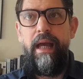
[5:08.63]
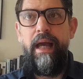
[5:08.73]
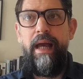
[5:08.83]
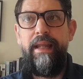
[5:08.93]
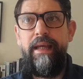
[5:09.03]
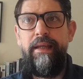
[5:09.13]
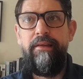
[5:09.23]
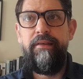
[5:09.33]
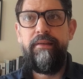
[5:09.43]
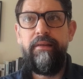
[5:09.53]
and it
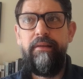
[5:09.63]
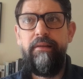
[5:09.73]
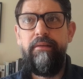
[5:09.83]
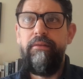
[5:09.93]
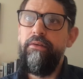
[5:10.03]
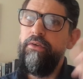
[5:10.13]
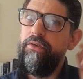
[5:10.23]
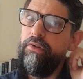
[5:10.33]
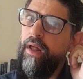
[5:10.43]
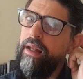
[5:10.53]
is
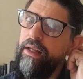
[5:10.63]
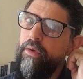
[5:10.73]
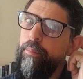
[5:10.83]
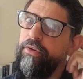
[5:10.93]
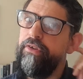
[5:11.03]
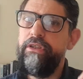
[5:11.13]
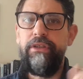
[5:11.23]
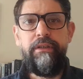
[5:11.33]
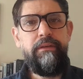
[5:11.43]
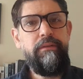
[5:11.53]
slightly in
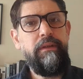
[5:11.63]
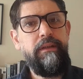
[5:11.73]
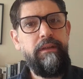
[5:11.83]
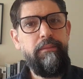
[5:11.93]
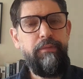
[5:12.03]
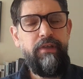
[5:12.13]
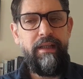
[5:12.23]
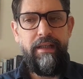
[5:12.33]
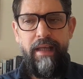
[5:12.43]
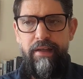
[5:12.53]
opposition,
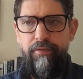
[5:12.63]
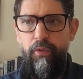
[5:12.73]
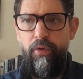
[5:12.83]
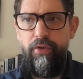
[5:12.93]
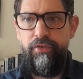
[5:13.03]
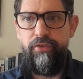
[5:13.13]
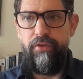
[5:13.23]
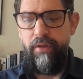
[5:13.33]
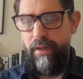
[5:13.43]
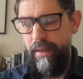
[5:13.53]
particularly the end of August,
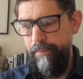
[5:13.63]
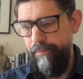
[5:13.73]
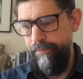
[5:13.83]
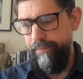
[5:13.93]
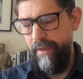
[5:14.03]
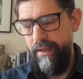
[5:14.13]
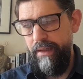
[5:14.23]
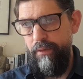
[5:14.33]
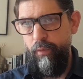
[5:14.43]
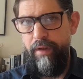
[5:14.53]

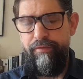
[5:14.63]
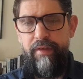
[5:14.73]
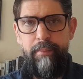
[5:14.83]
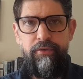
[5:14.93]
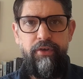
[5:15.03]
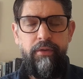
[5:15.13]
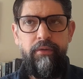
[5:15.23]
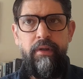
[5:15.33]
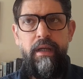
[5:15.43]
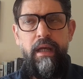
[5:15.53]
with
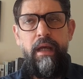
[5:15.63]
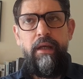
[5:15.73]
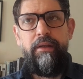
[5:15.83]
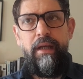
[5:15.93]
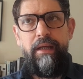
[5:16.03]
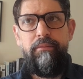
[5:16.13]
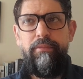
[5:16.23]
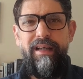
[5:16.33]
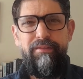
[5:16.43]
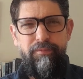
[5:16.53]
Neptune.
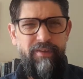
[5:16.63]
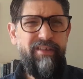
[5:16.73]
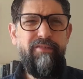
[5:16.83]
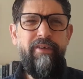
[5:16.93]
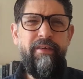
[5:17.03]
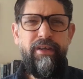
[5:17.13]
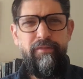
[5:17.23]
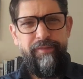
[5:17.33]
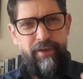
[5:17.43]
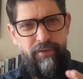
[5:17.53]
That's a very
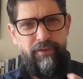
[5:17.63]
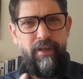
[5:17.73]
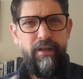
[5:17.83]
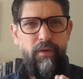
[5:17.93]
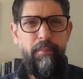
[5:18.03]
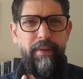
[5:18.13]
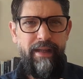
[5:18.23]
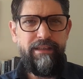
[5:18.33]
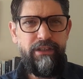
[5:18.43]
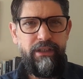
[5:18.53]
confusing
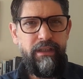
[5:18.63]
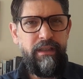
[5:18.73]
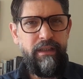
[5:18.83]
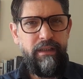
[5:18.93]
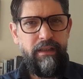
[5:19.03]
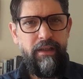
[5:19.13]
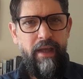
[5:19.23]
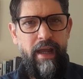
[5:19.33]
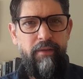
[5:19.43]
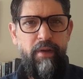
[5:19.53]
combination
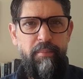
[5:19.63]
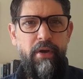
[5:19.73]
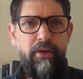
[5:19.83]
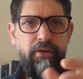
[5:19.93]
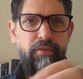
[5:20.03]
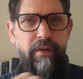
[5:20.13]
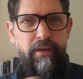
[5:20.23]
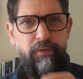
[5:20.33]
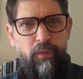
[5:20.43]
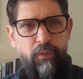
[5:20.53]
there, and Mercury,
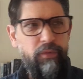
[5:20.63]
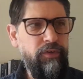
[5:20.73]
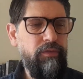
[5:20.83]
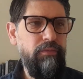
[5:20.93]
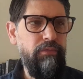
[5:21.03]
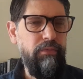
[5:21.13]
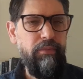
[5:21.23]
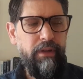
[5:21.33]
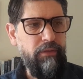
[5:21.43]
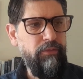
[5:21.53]
of course,
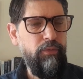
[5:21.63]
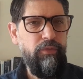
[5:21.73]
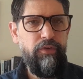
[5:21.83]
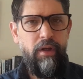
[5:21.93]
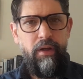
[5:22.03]
rules